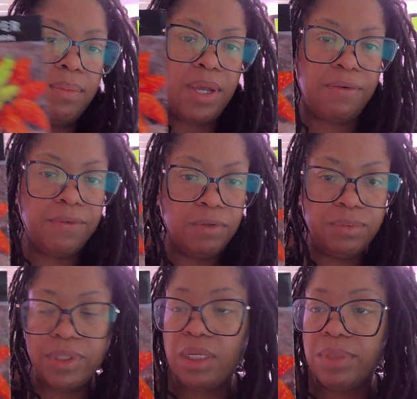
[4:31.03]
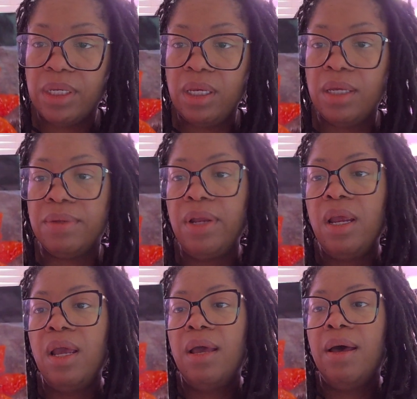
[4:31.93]
not fooling with them again,
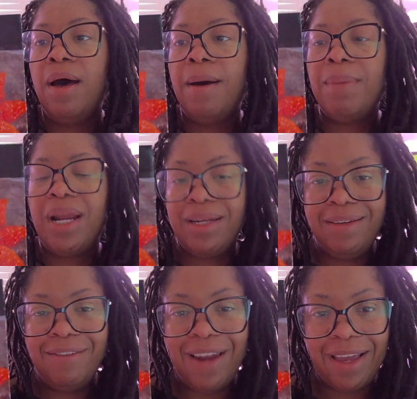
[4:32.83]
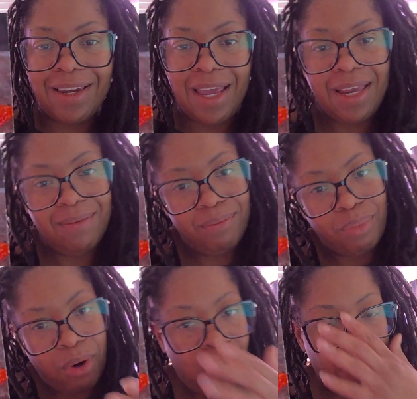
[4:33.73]
but I do like that
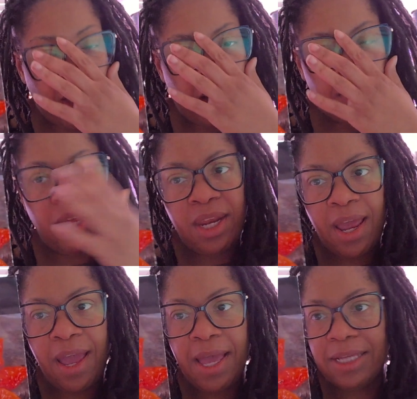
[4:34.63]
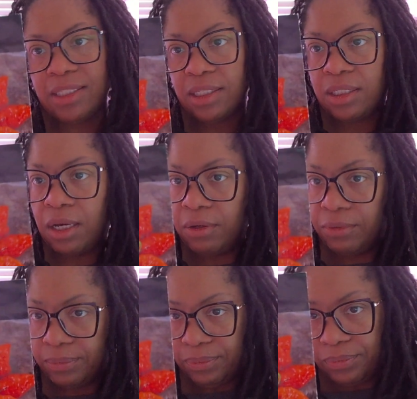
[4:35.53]
profile that it has.
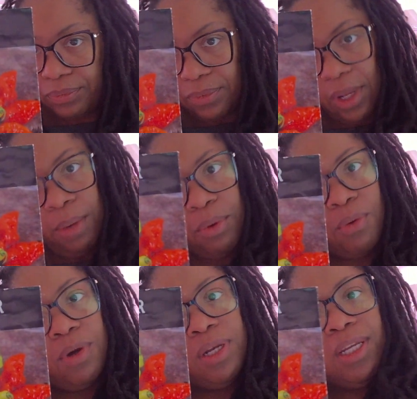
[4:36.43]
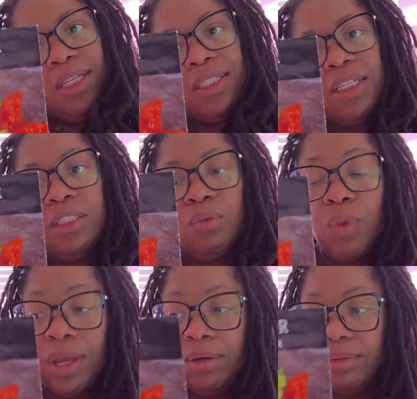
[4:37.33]
So I'm growing these as
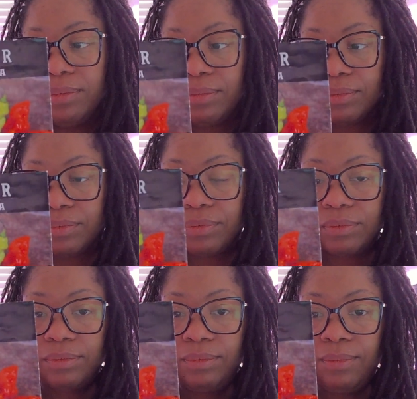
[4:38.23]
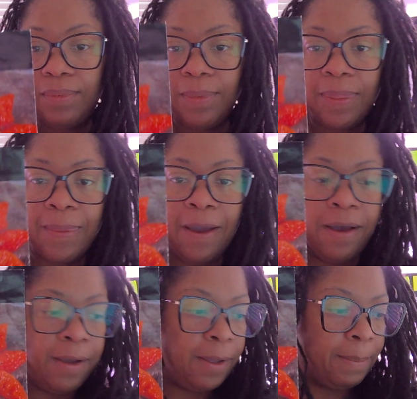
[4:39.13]
well.
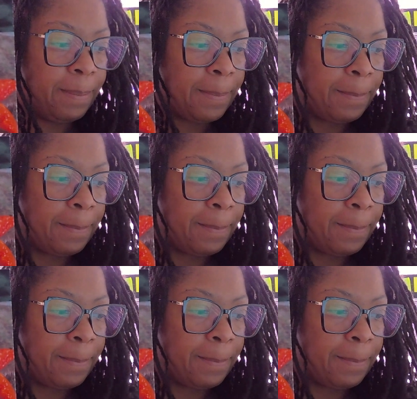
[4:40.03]
And